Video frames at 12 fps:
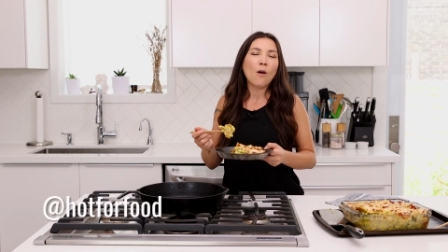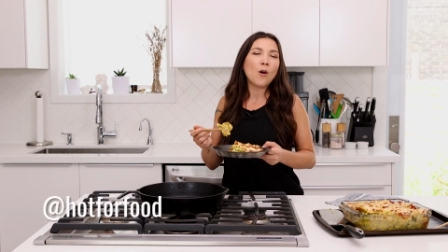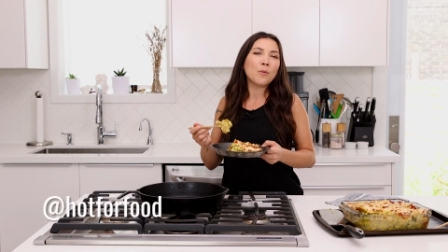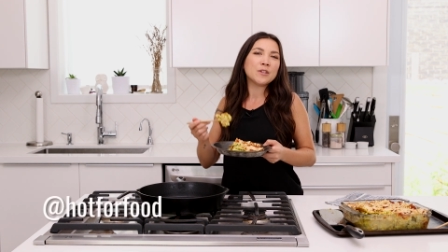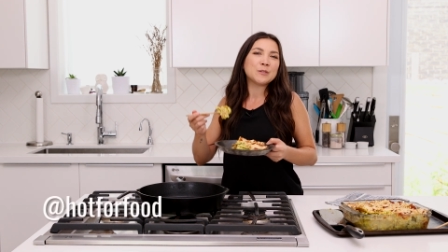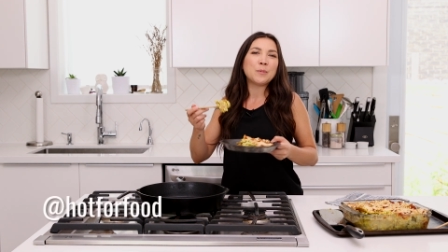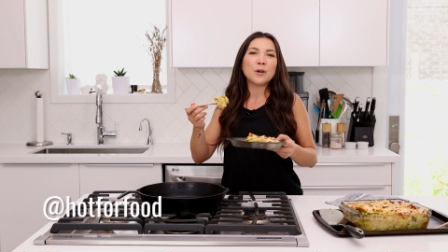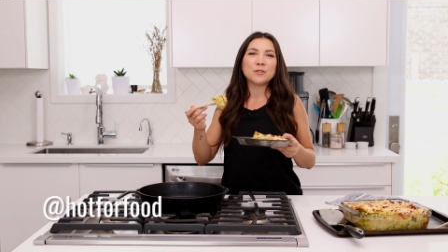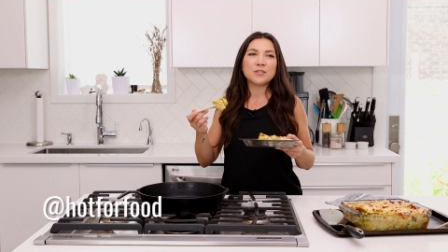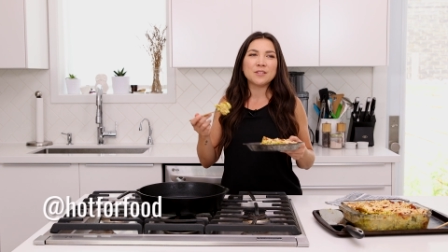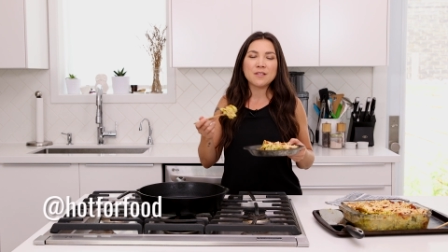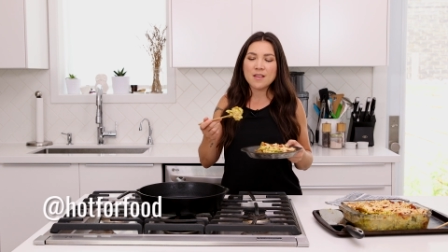Always
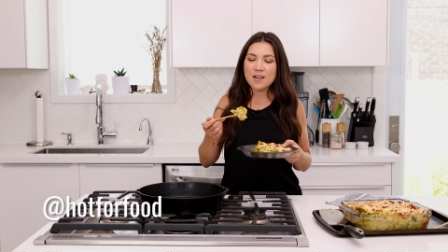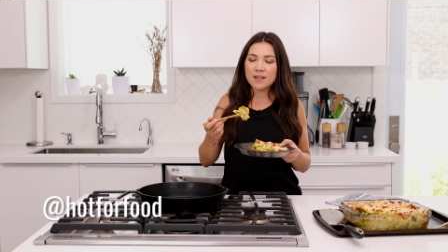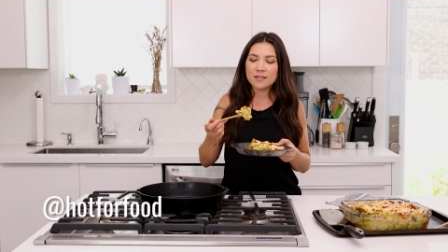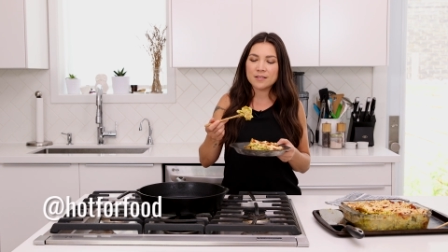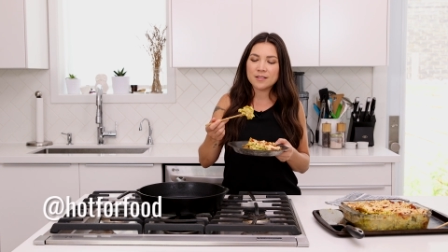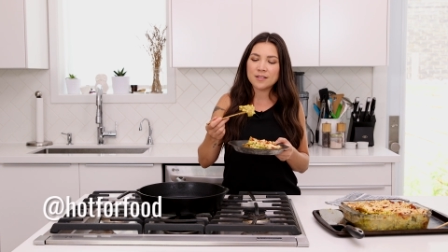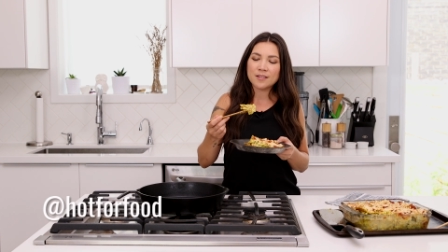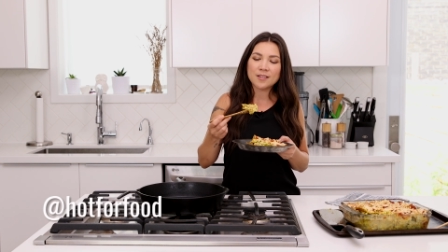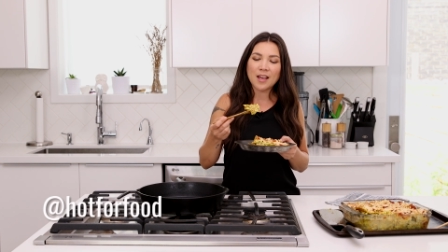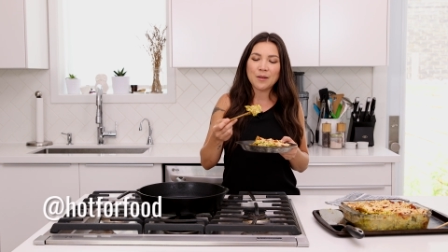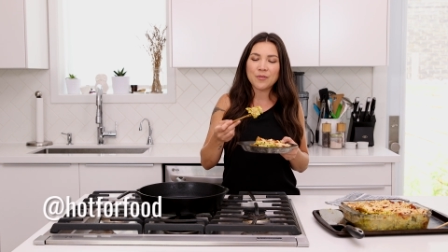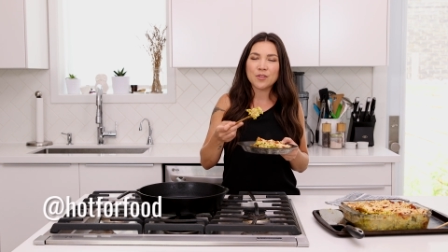posting things,
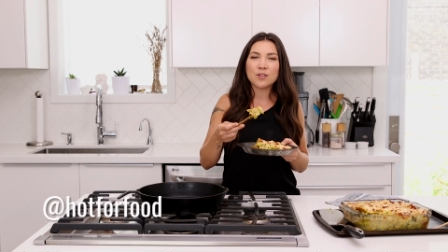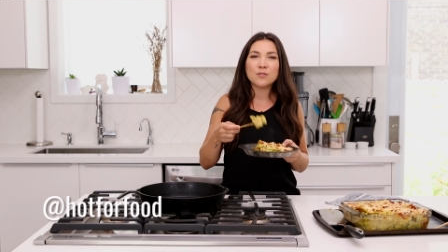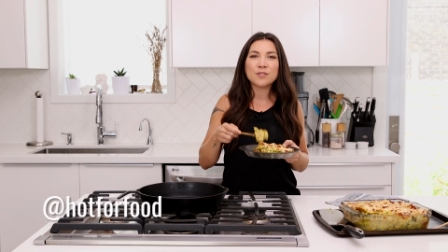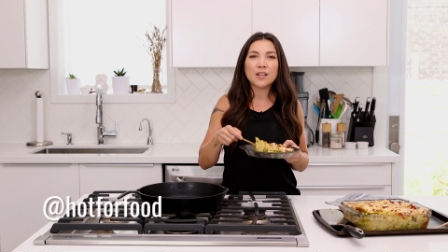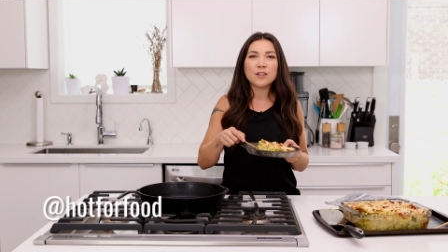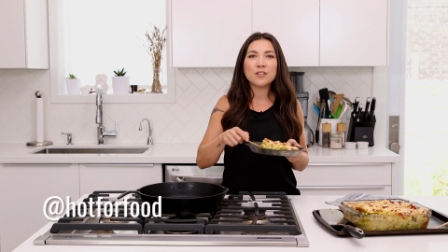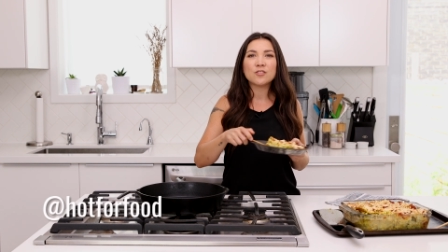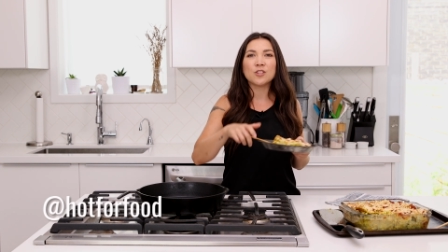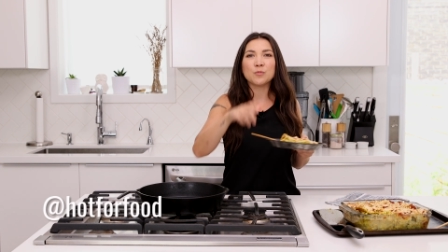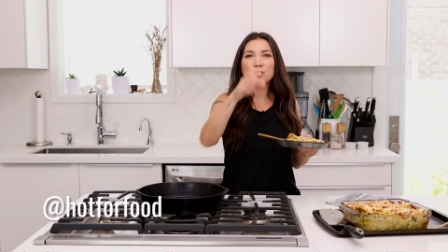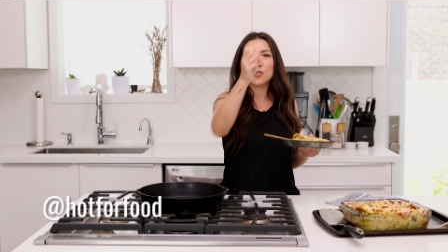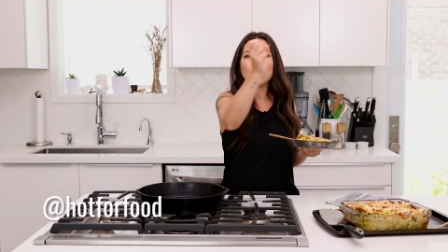sign up for the newsletter,
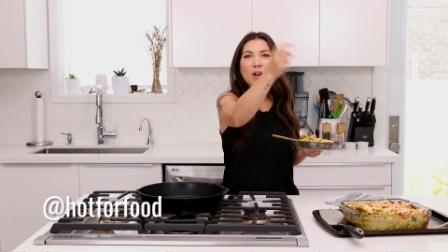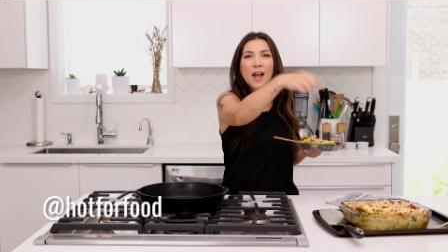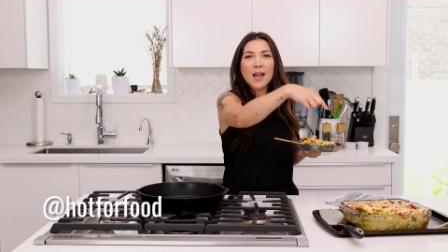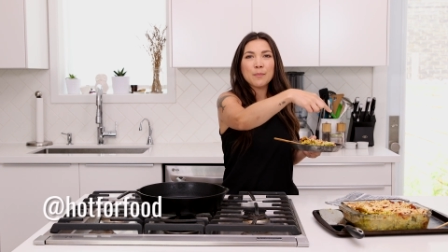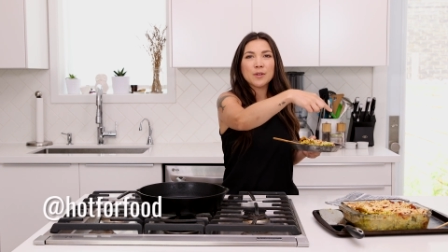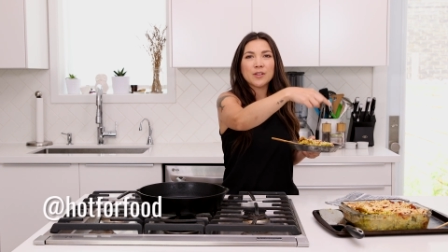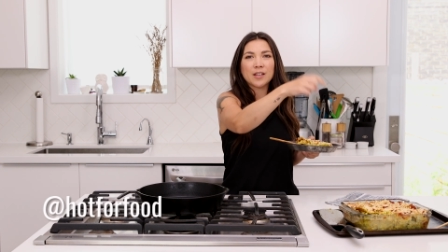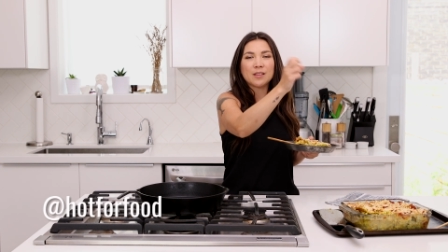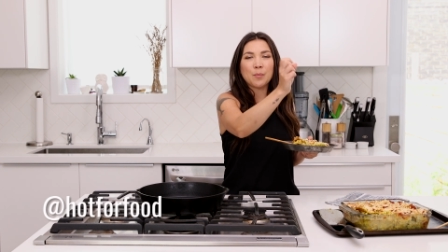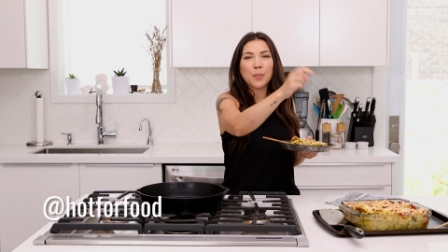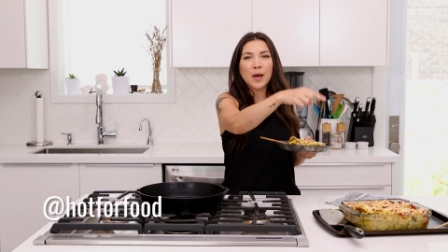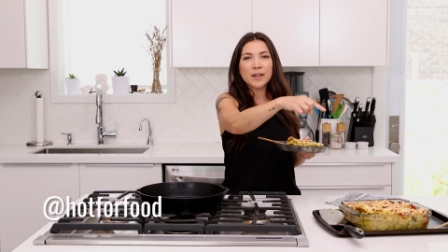subscribe, click
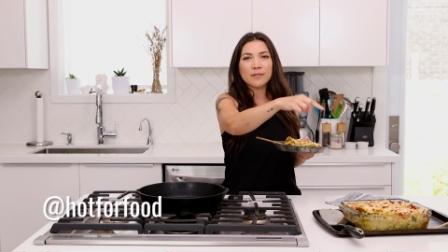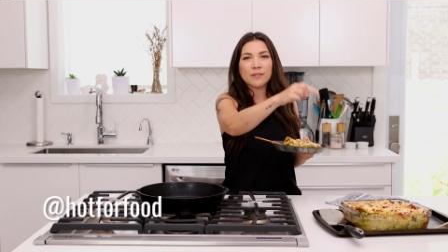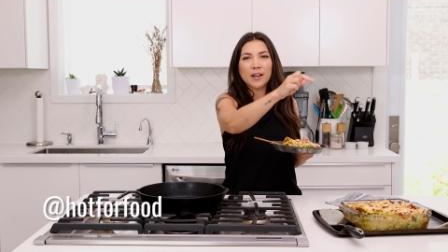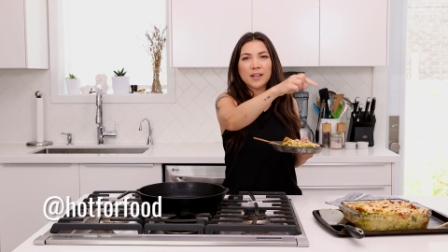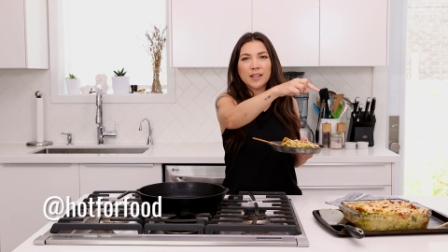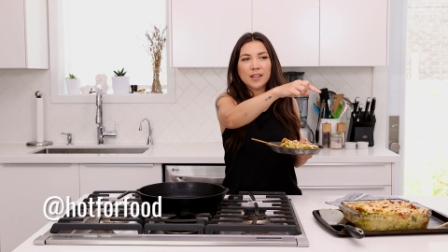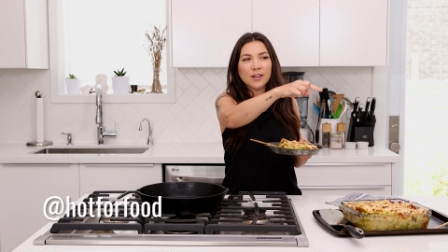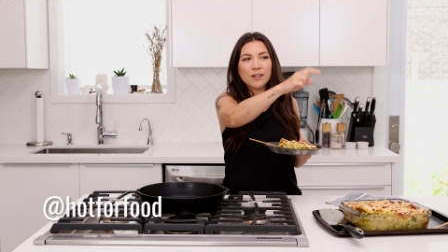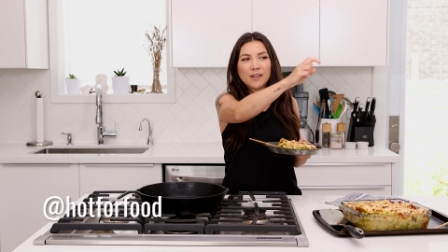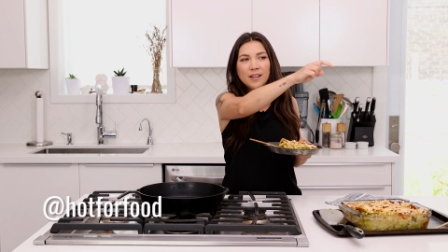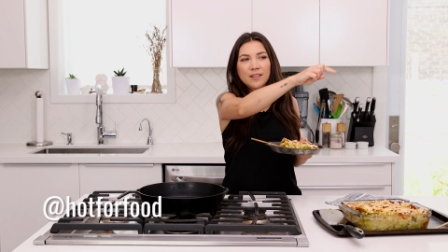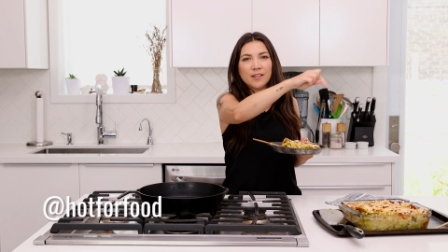the button right here
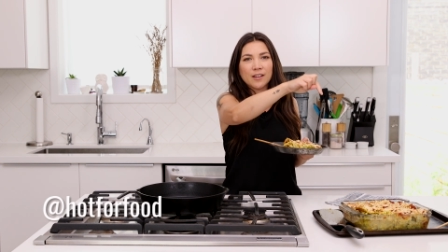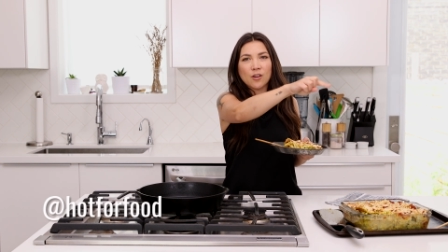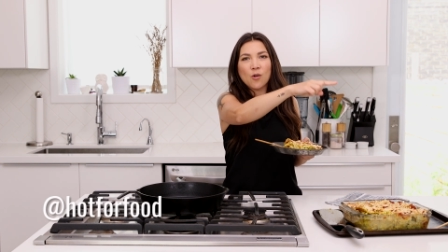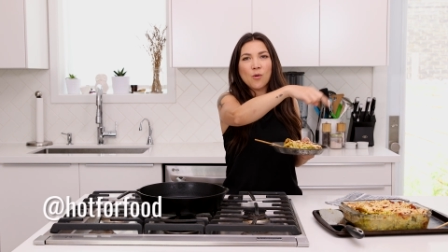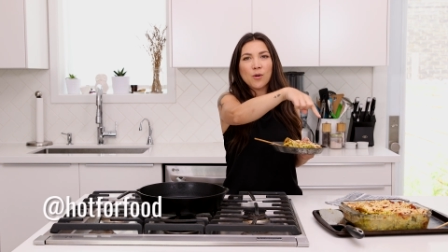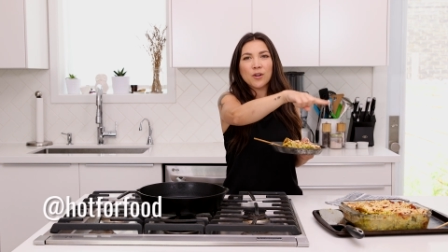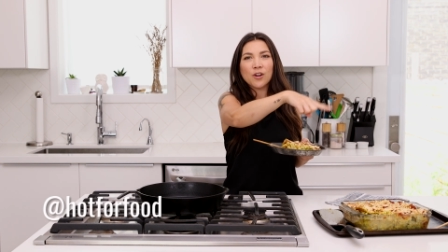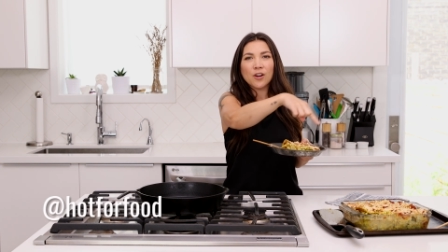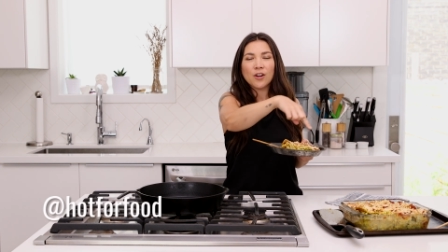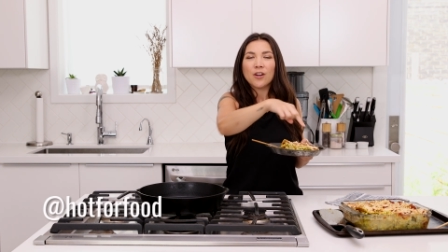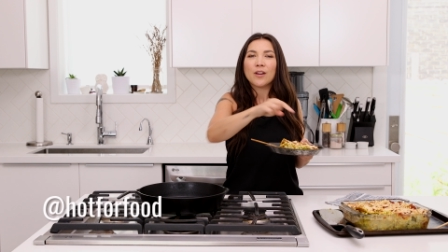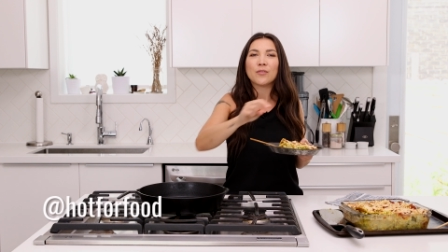in the corner.